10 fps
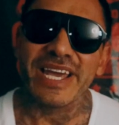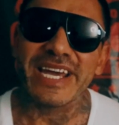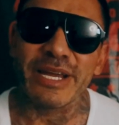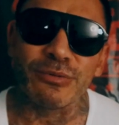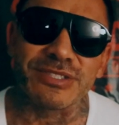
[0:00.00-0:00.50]

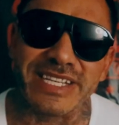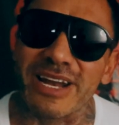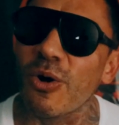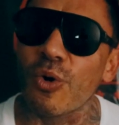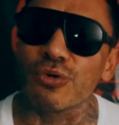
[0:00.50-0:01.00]
And it was
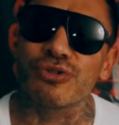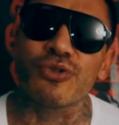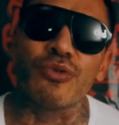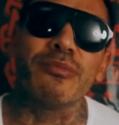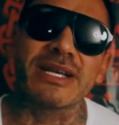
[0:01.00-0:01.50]
that old
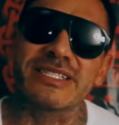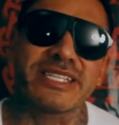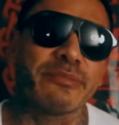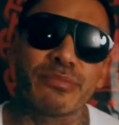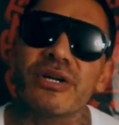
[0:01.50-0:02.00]
school
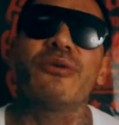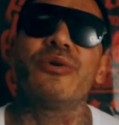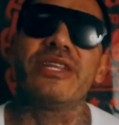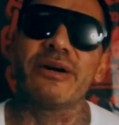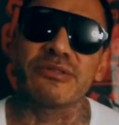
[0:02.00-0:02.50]
Mexican brick
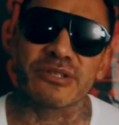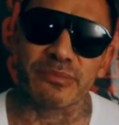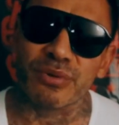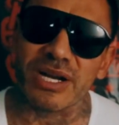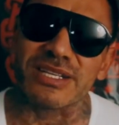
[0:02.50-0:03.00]
weed that was
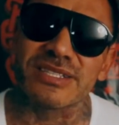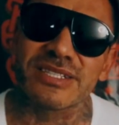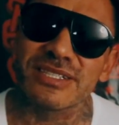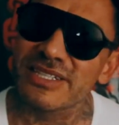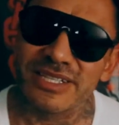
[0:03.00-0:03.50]

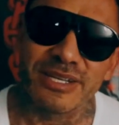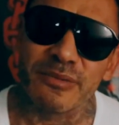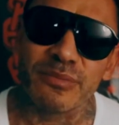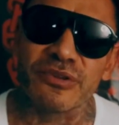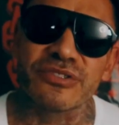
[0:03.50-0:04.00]
compressed.
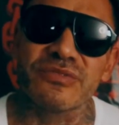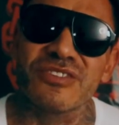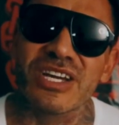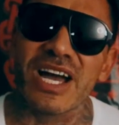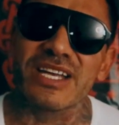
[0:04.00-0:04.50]
Most of
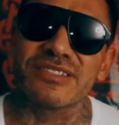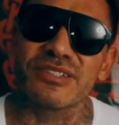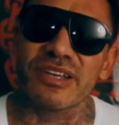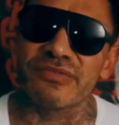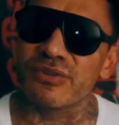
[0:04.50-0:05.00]
you
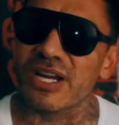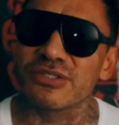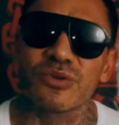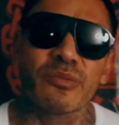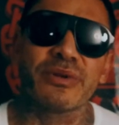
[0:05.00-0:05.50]
guys, if you
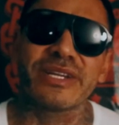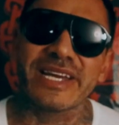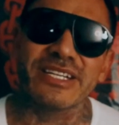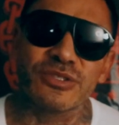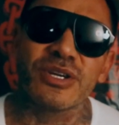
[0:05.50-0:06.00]
guys grew up in
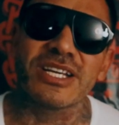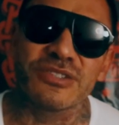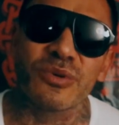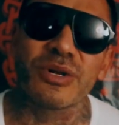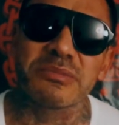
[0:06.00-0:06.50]
the 90s, you
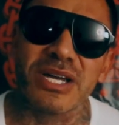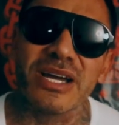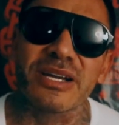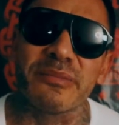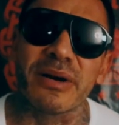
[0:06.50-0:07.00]
guys know what I'm
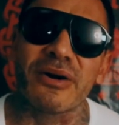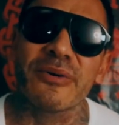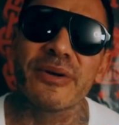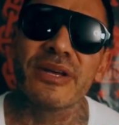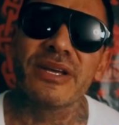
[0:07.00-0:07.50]
talking
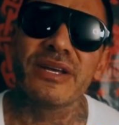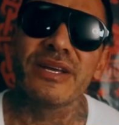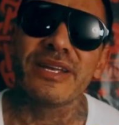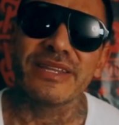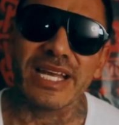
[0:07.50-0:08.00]
about.
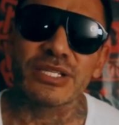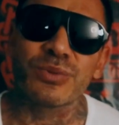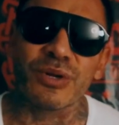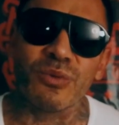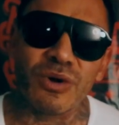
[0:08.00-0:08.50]

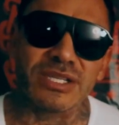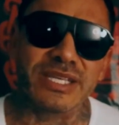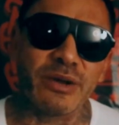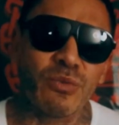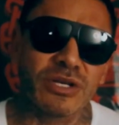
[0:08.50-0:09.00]
That's what it
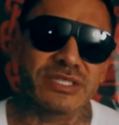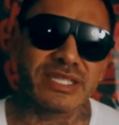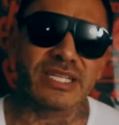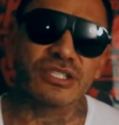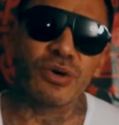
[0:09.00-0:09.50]
was. It
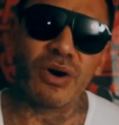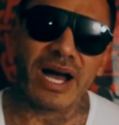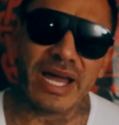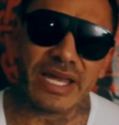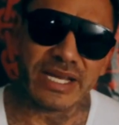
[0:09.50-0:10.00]
wasn't until
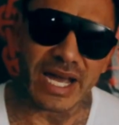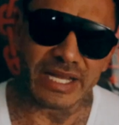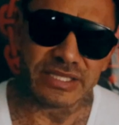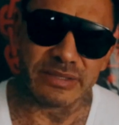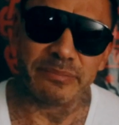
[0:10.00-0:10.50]
I
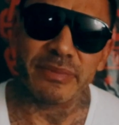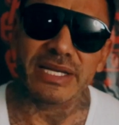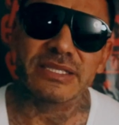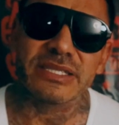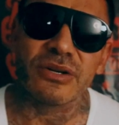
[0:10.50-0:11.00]
got to
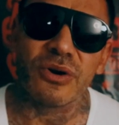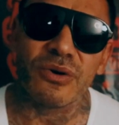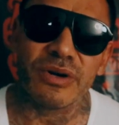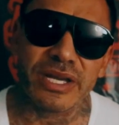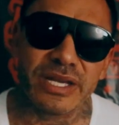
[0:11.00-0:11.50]

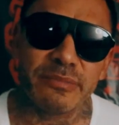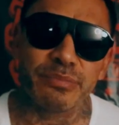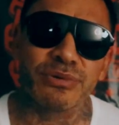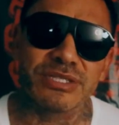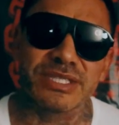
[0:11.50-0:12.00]
Mexico in
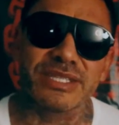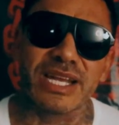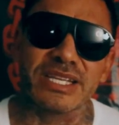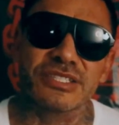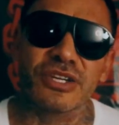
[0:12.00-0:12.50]
prison
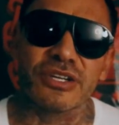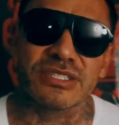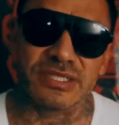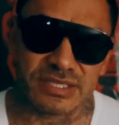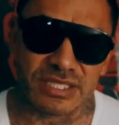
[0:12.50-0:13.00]
that I
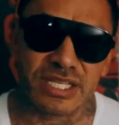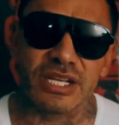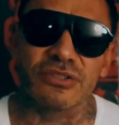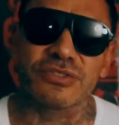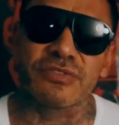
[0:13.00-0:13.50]
started to see
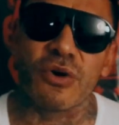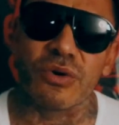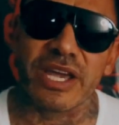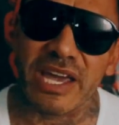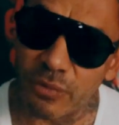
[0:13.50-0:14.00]
kilos of
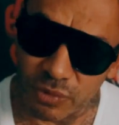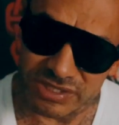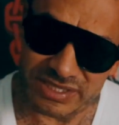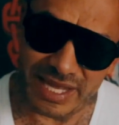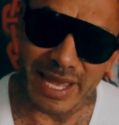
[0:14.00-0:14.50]
cocaine
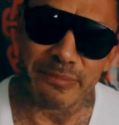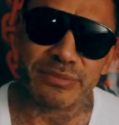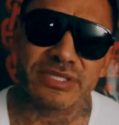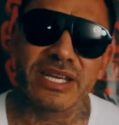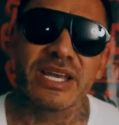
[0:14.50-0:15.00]
with
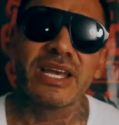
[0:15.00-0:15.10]
stamps